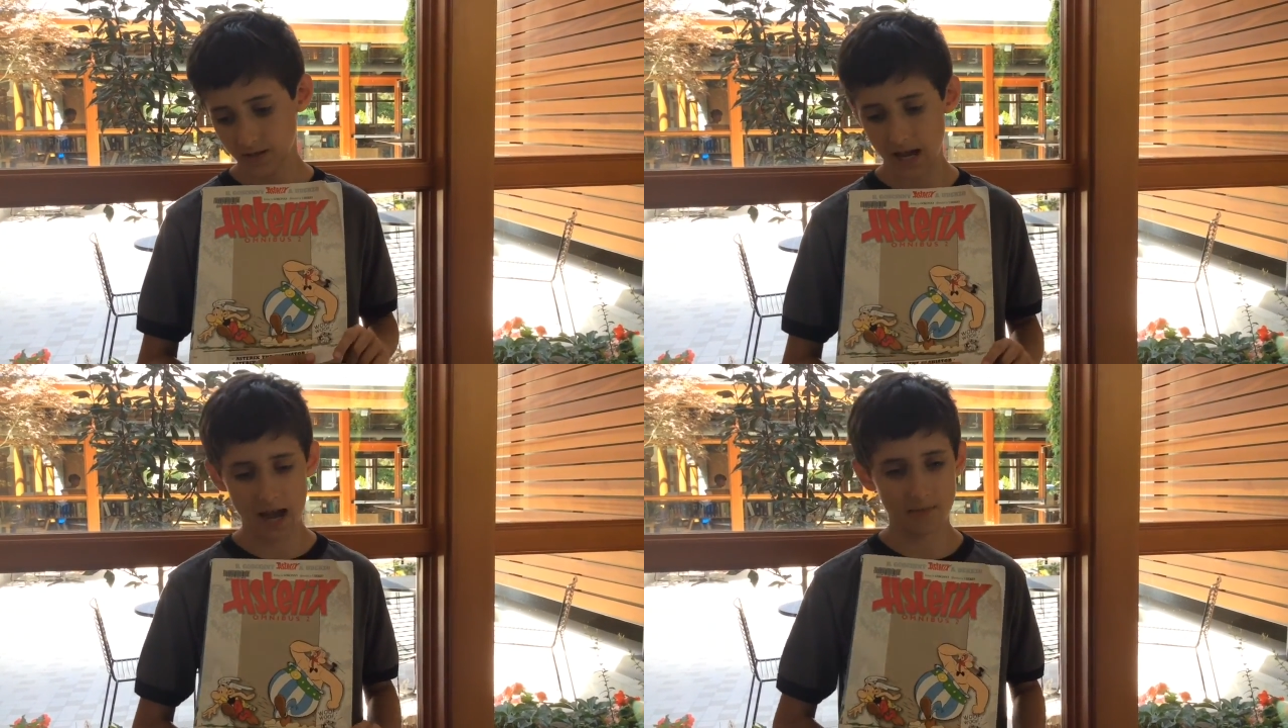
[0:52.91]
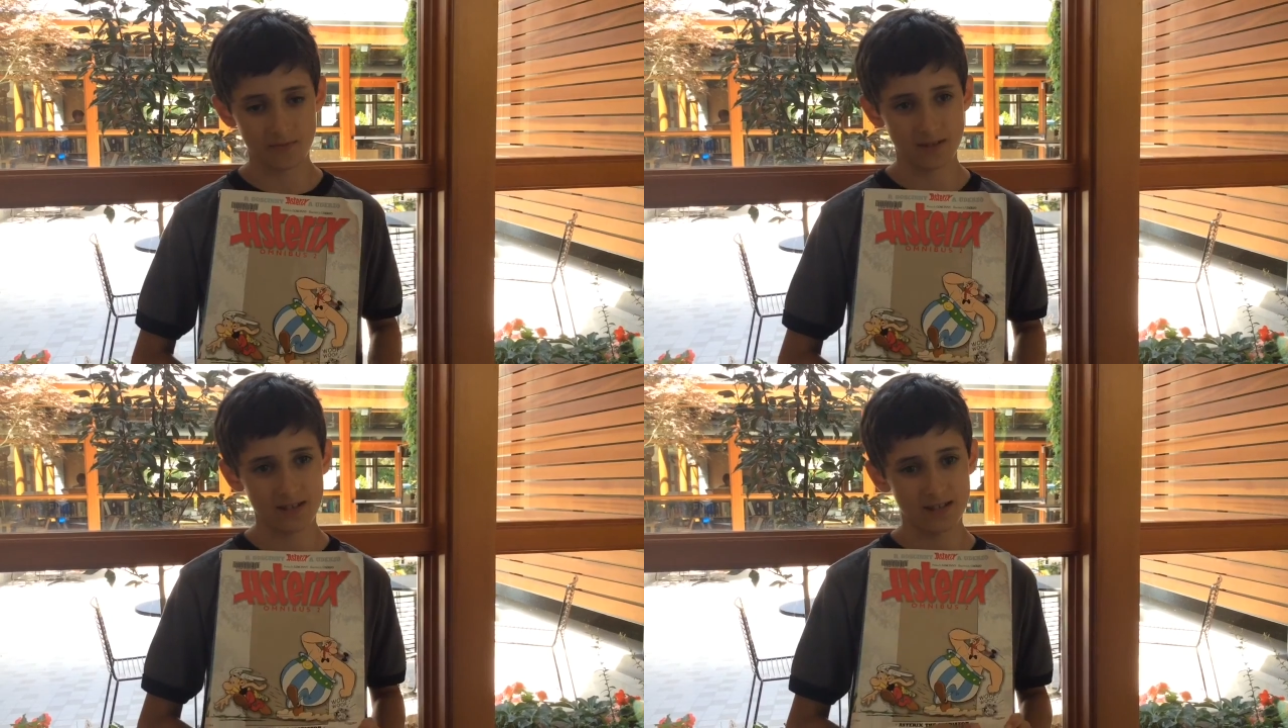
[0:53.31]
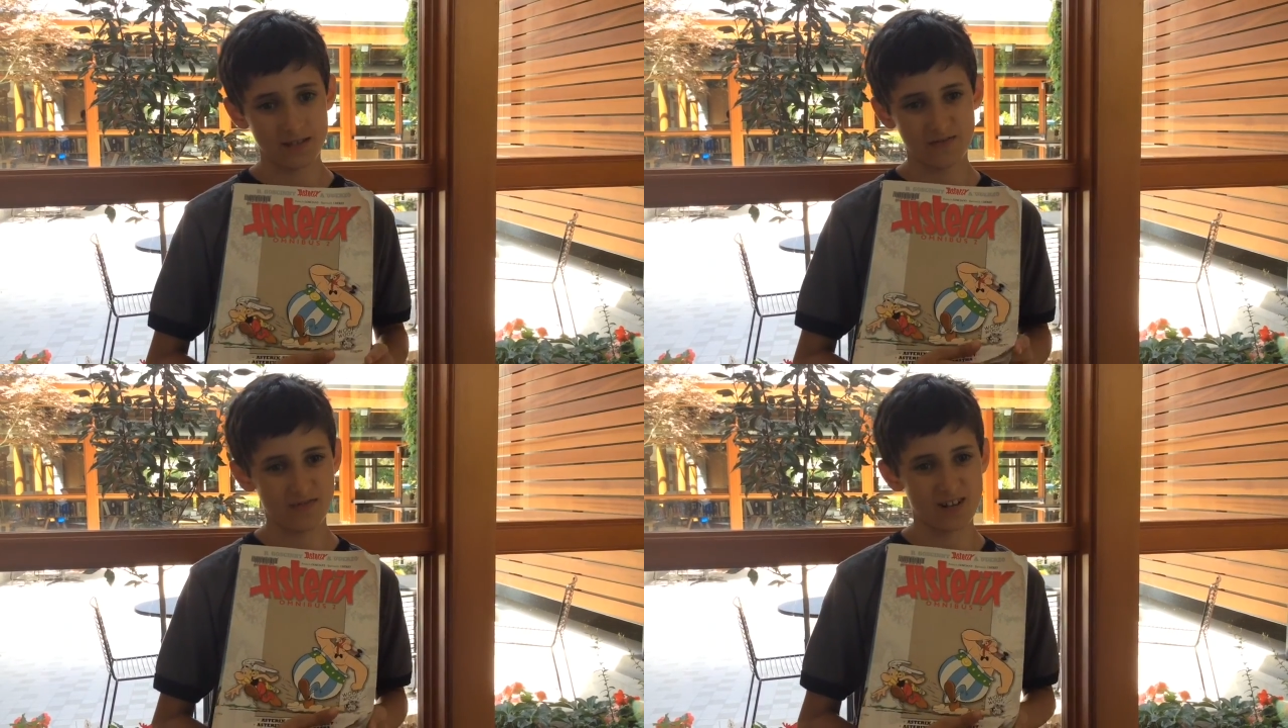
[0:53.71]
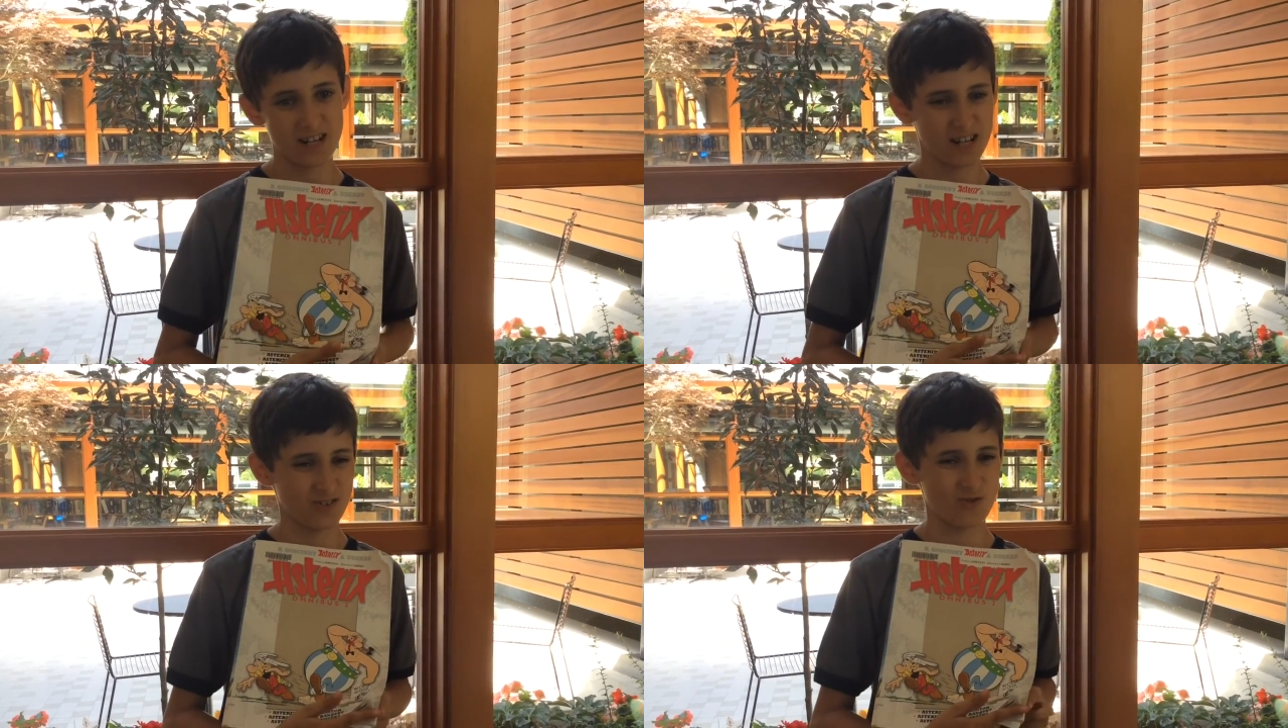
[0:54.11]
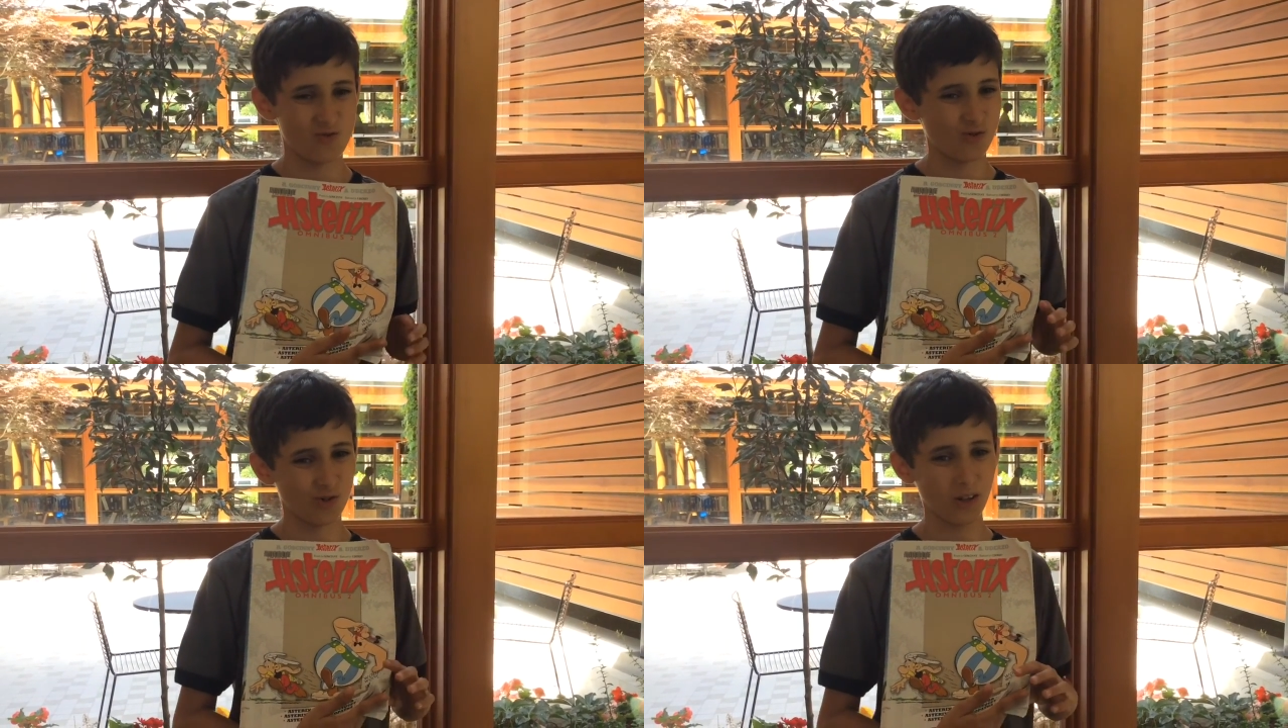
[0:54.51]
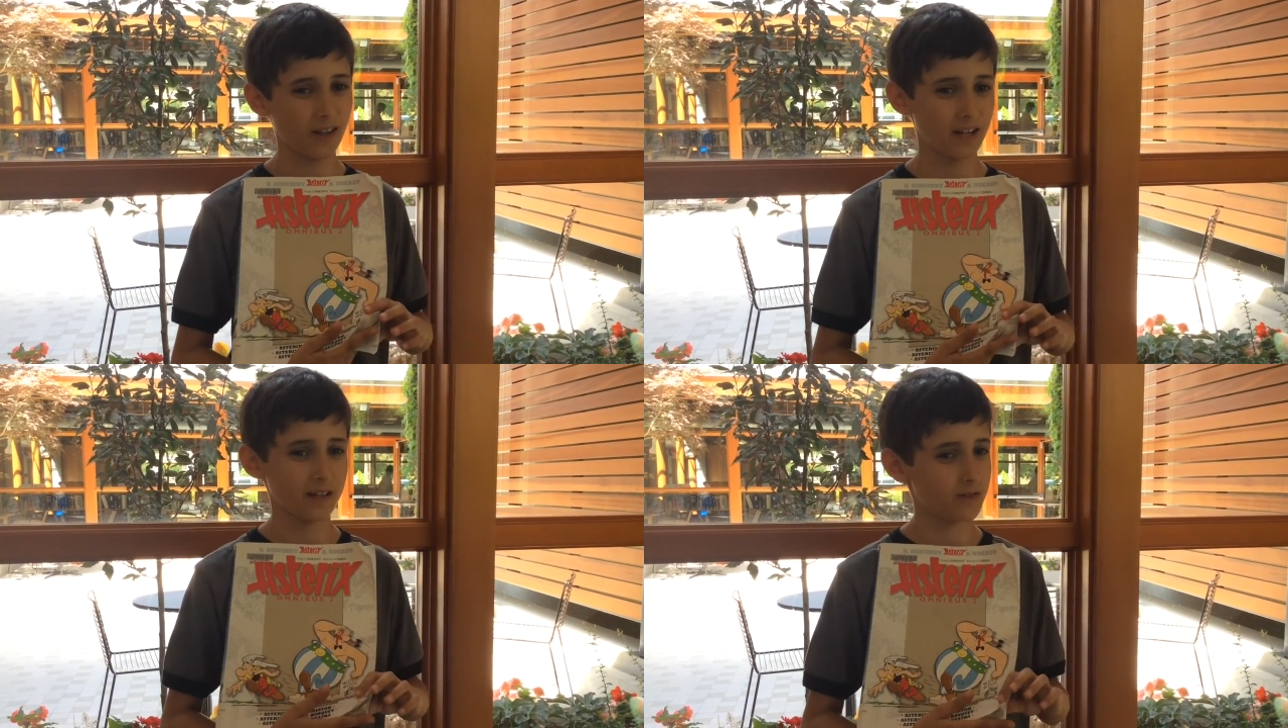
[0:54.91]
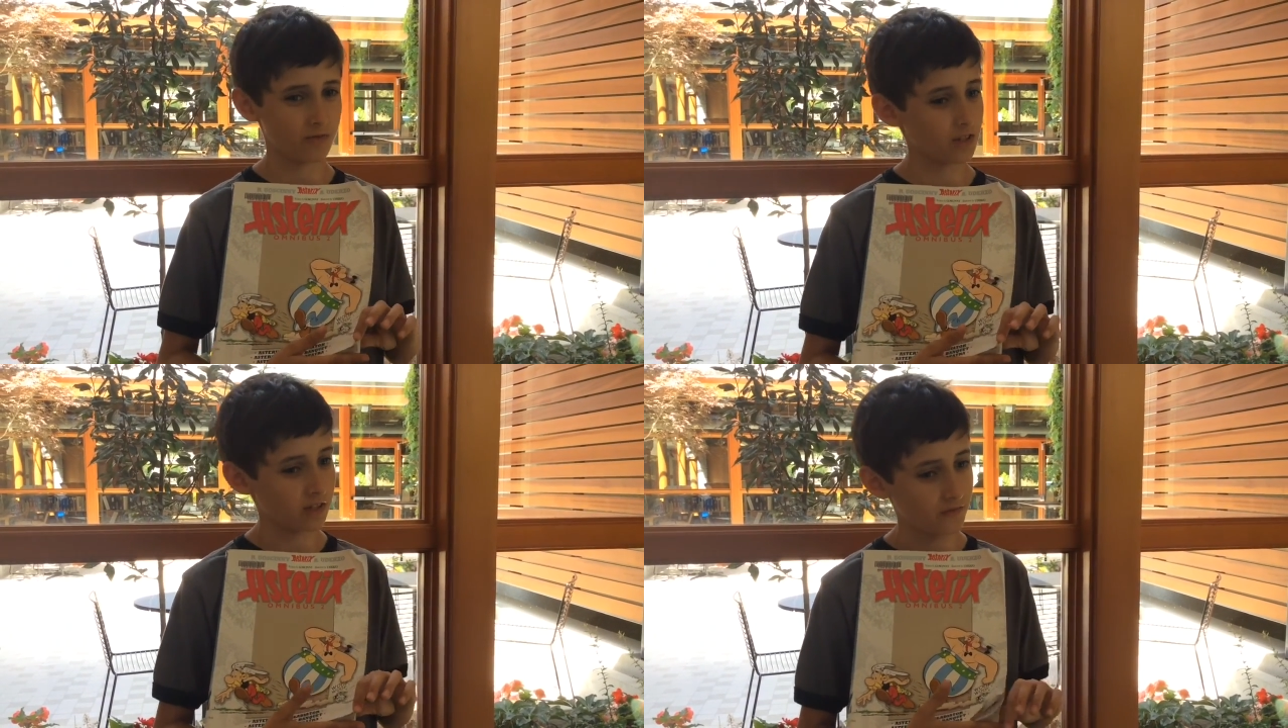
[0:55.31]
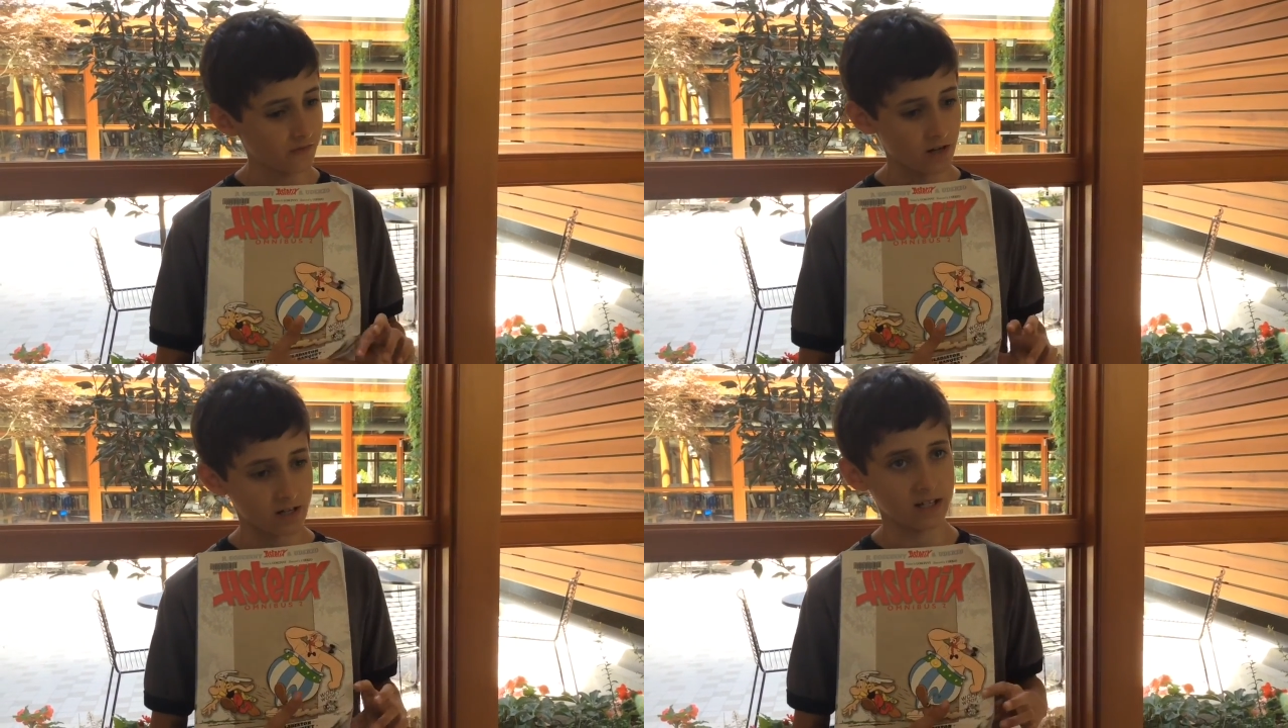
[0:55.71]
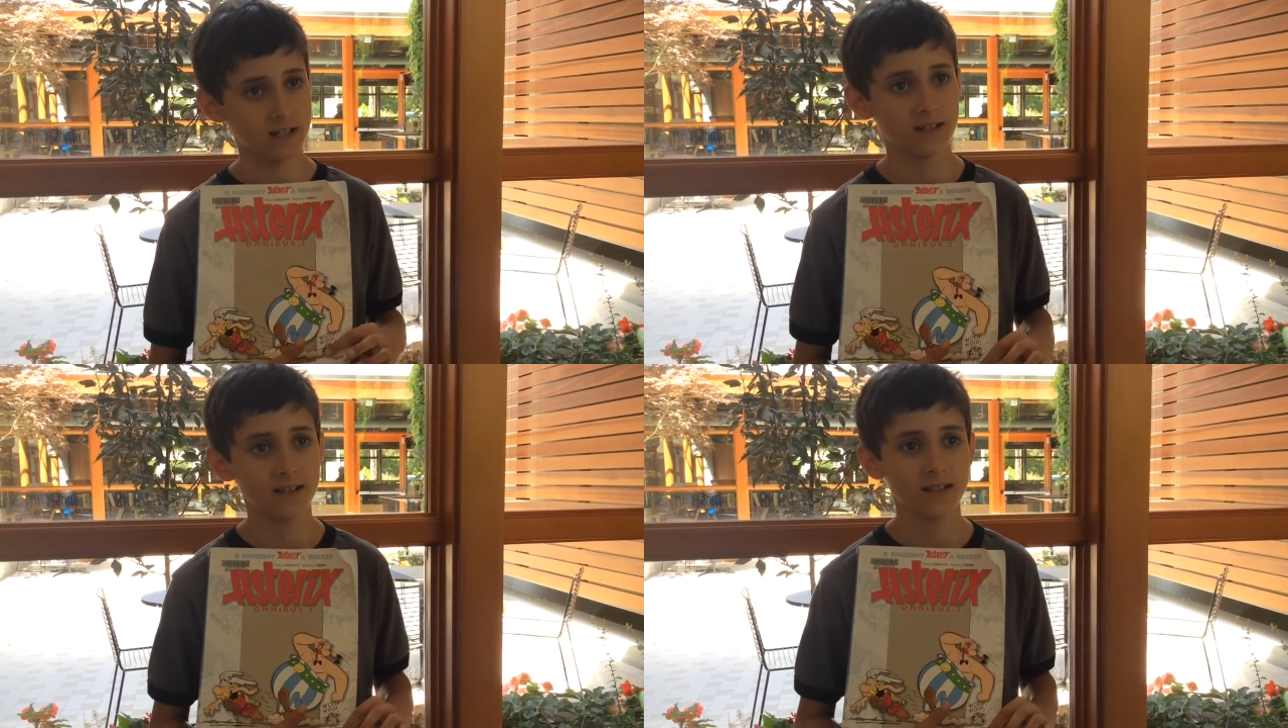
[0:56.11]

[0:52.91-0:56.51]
happy, funny, and cool, and it's really funny.